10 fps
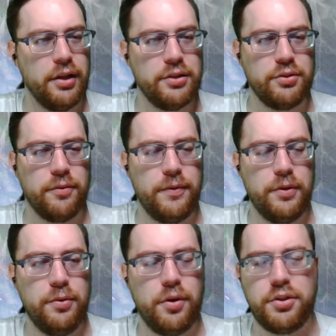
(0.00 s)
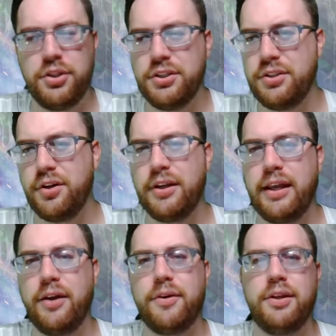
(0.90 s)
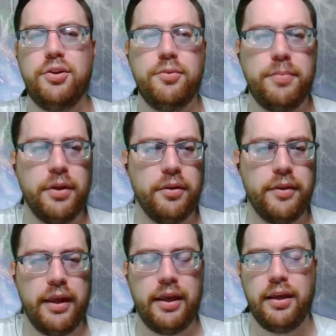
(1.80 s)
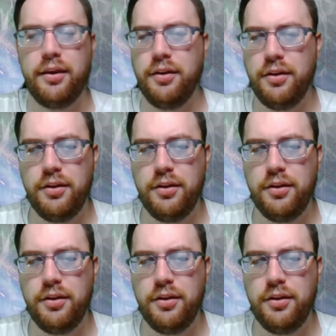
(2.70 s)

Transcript: So if you are just starting out and you build a